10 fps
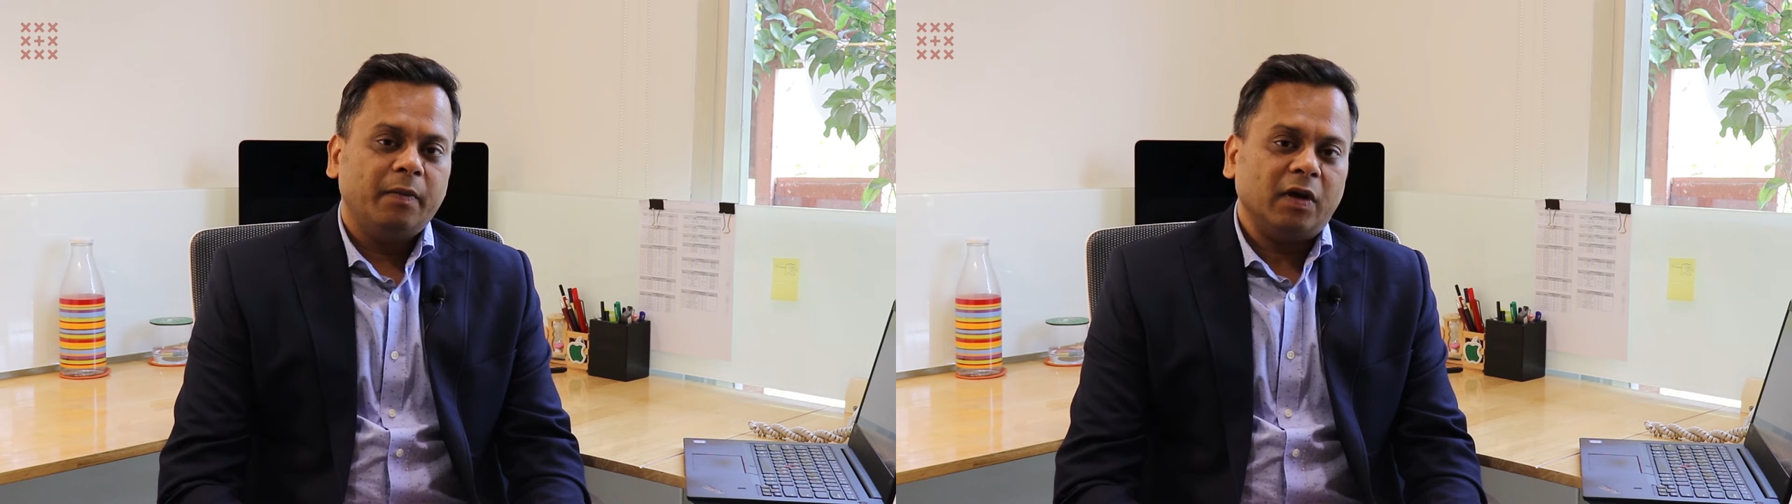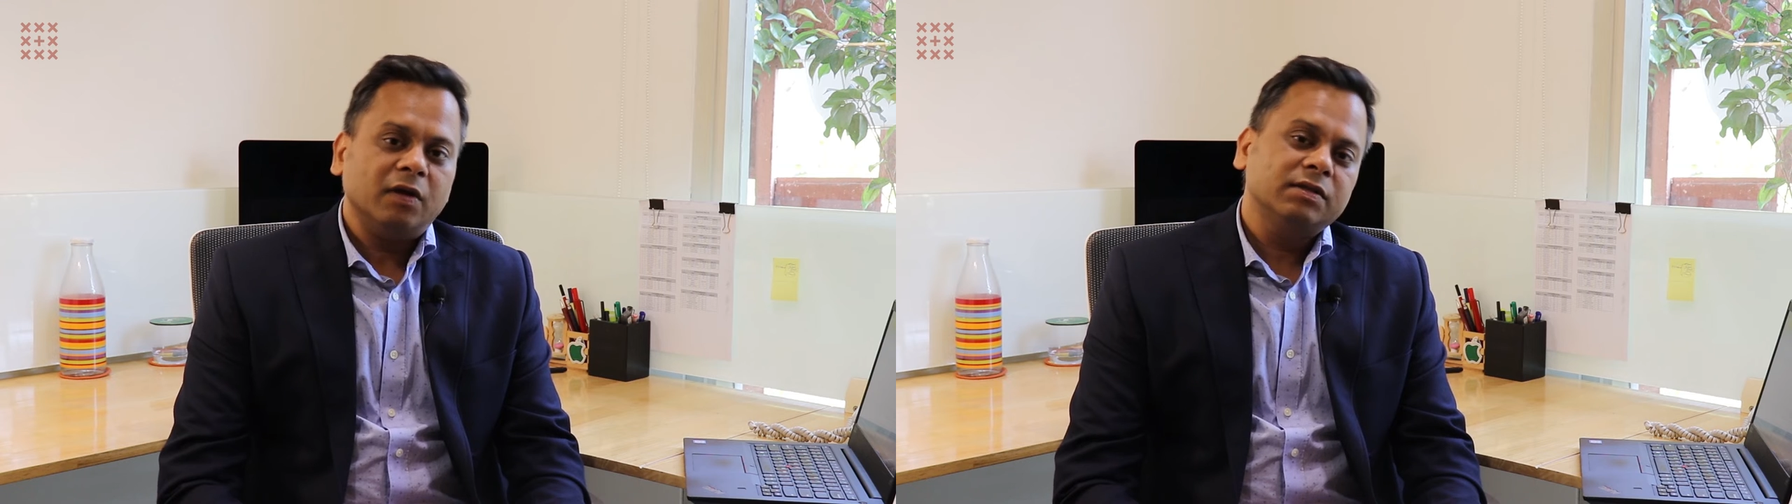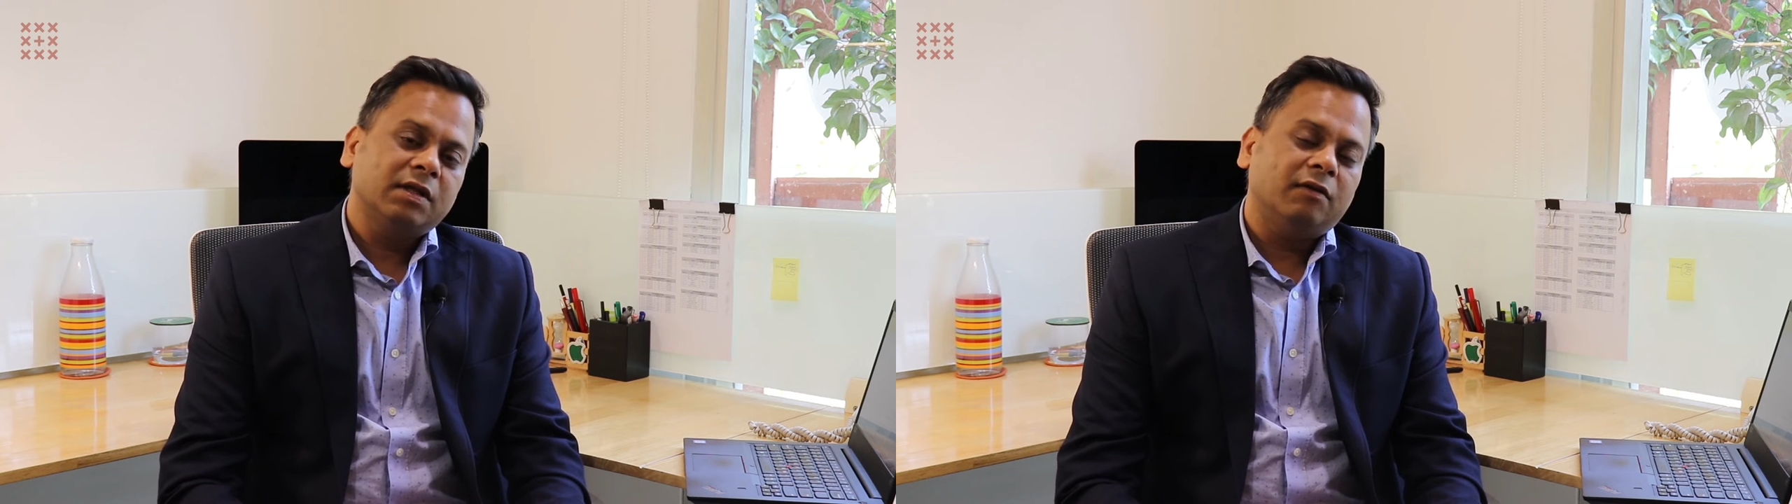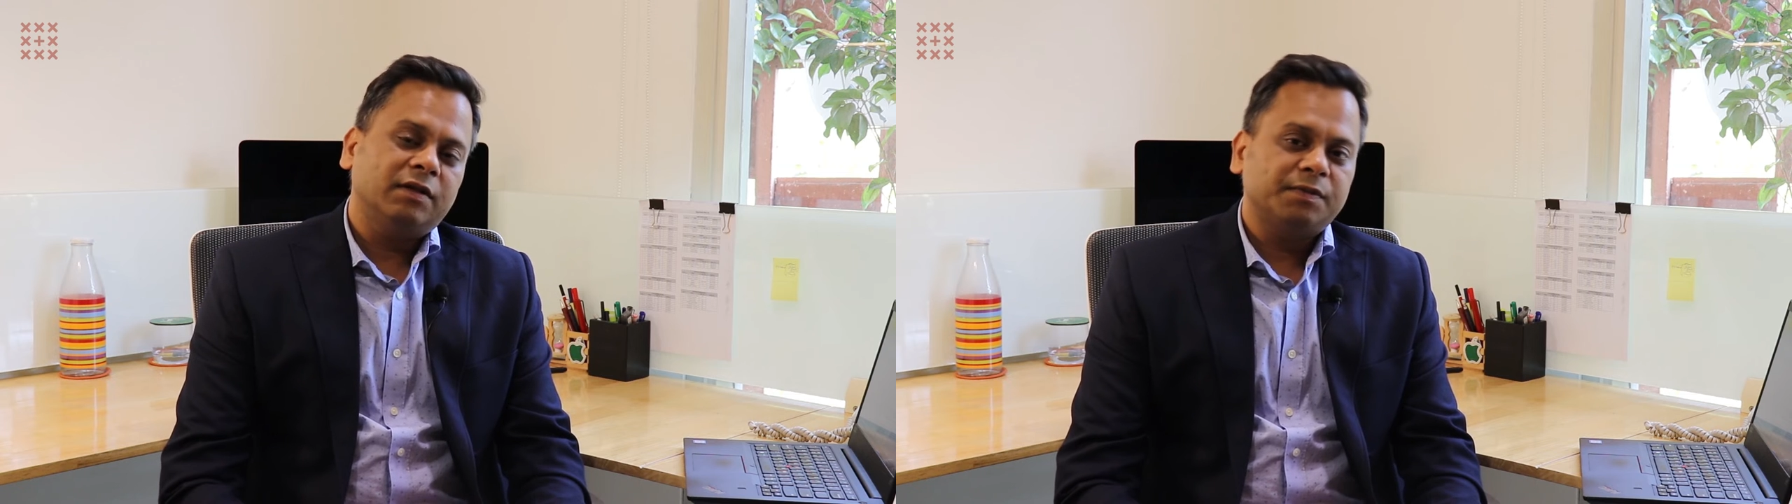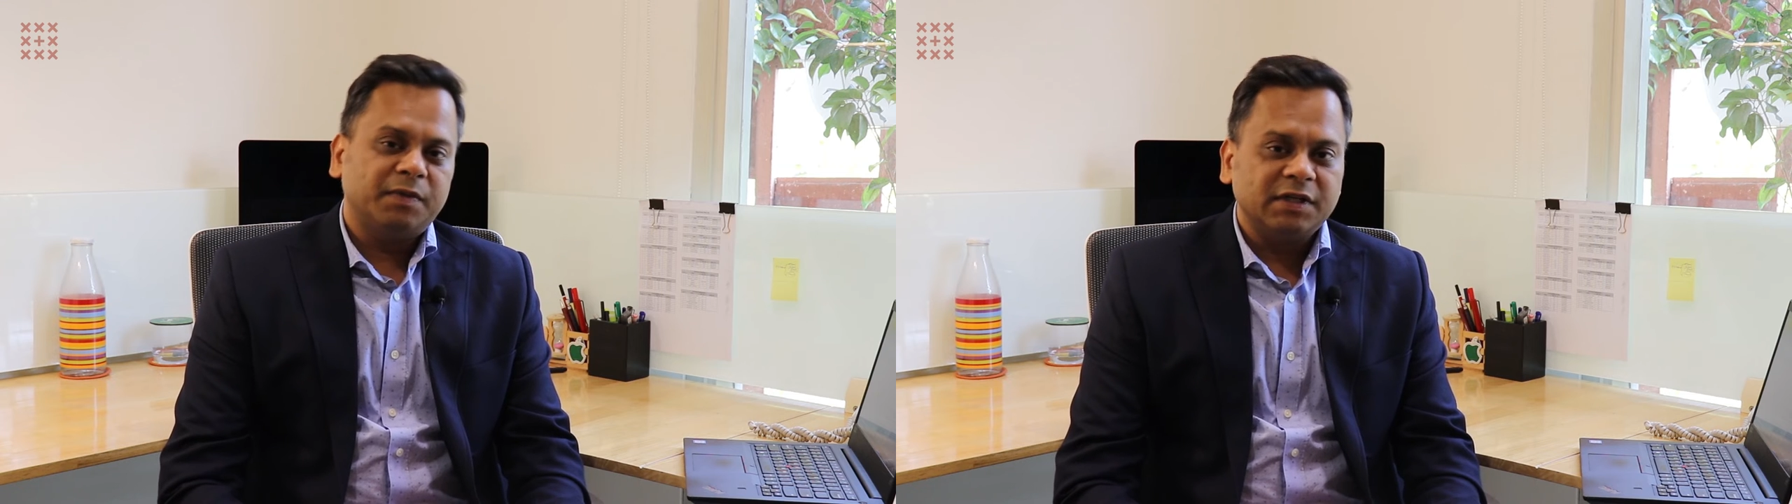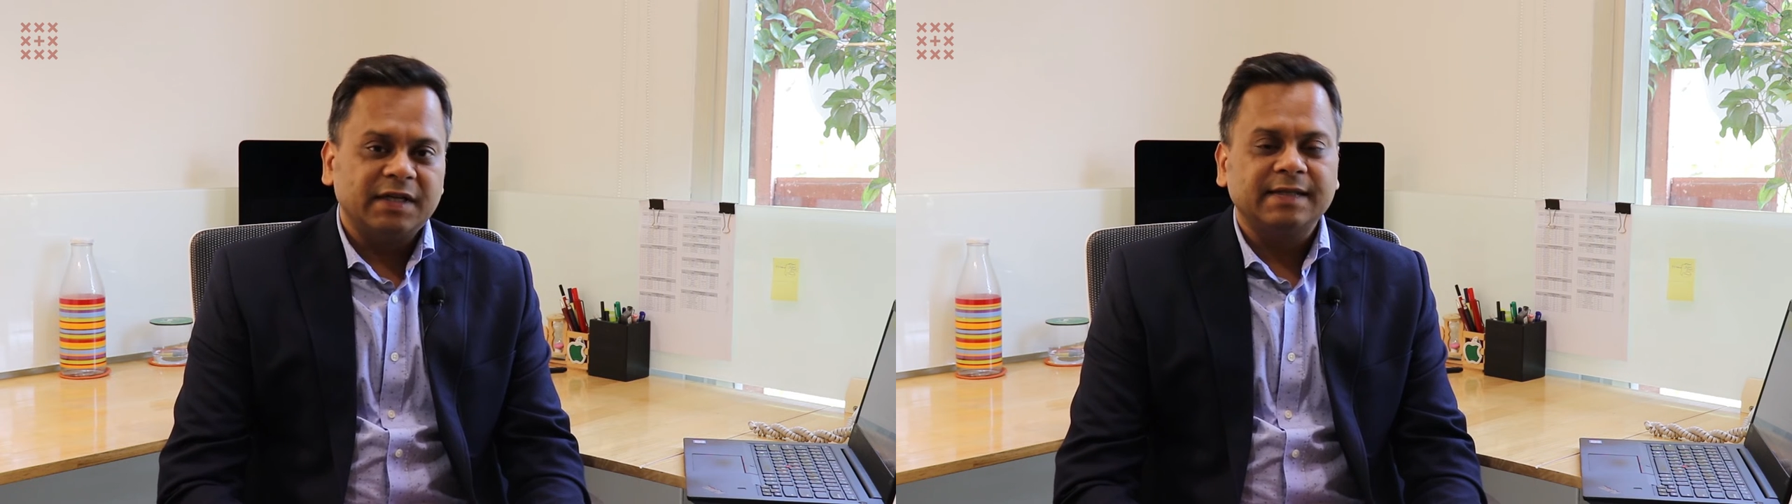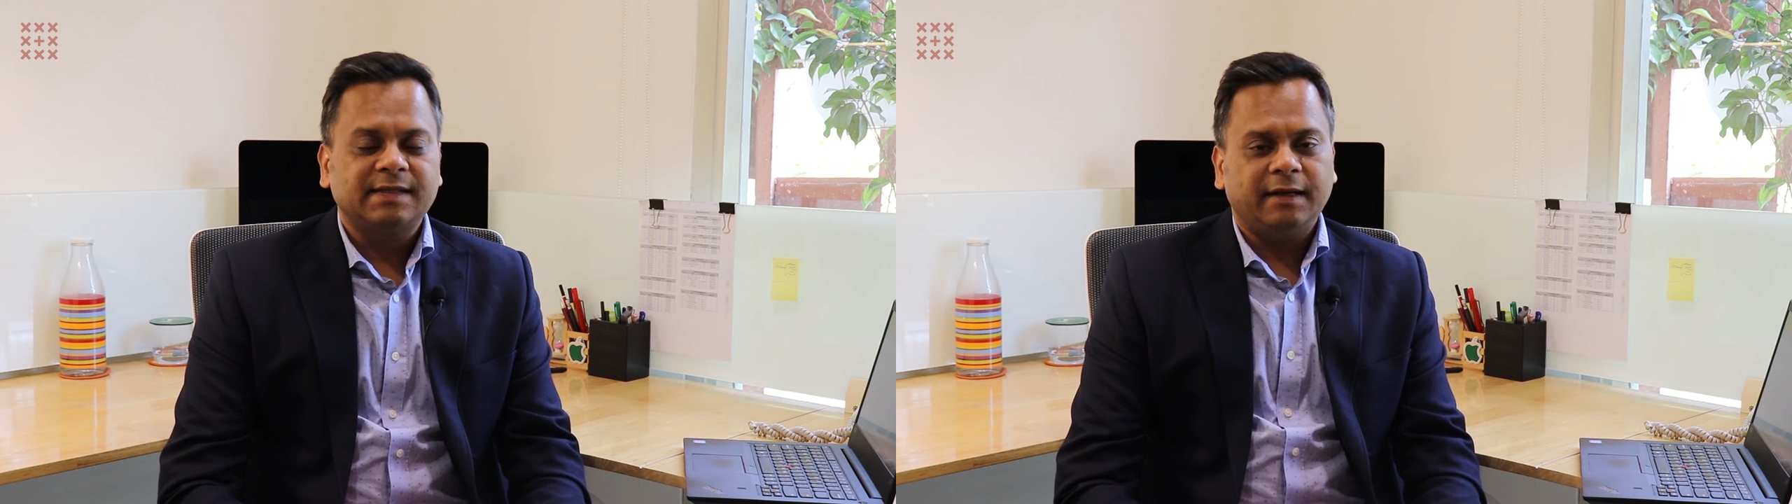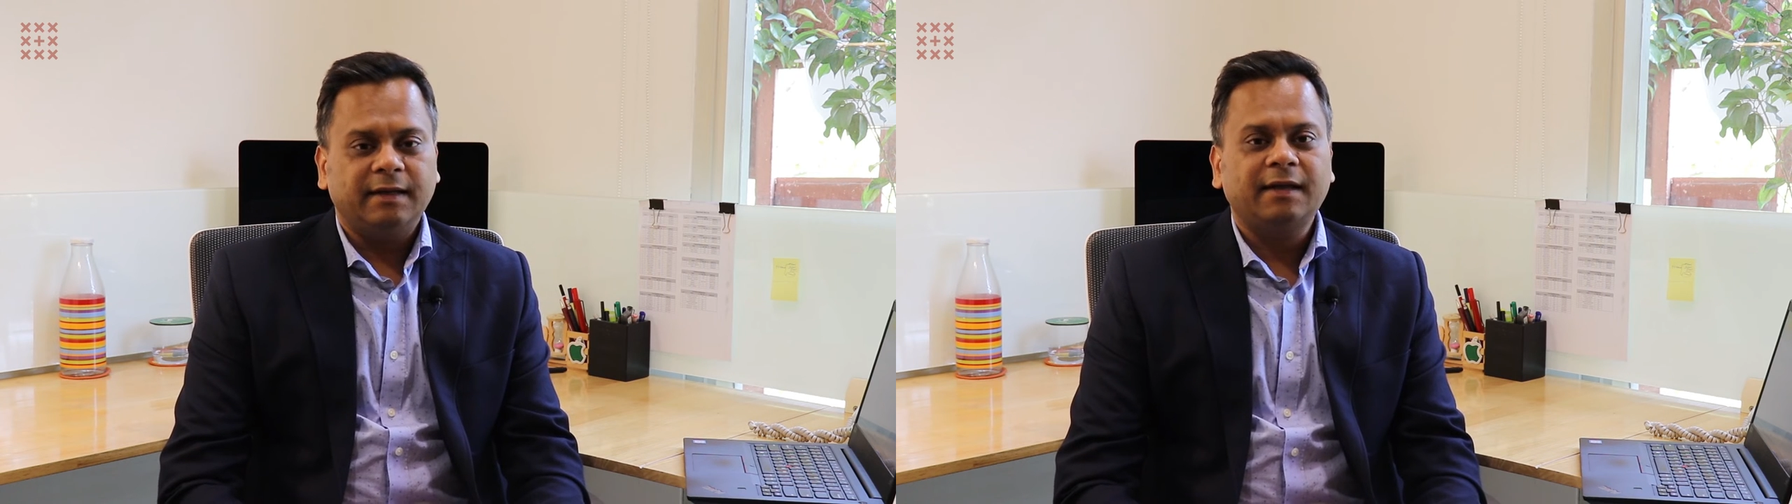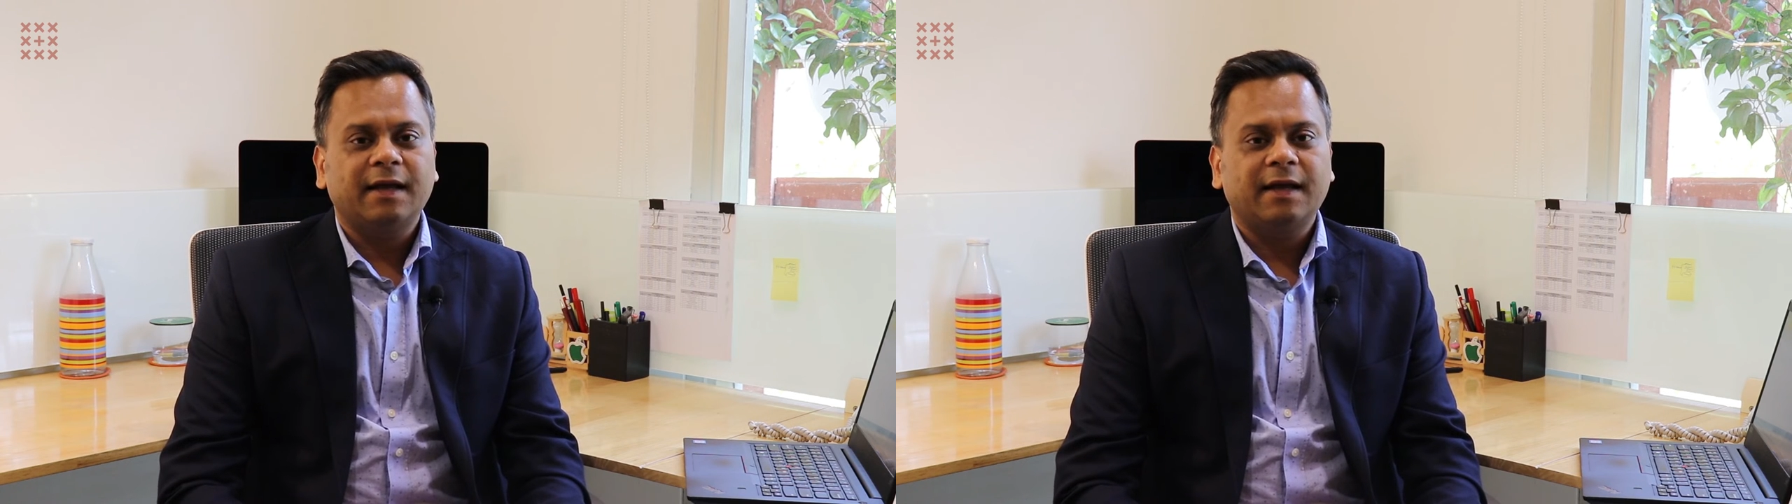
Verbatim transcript: because now this budget has set the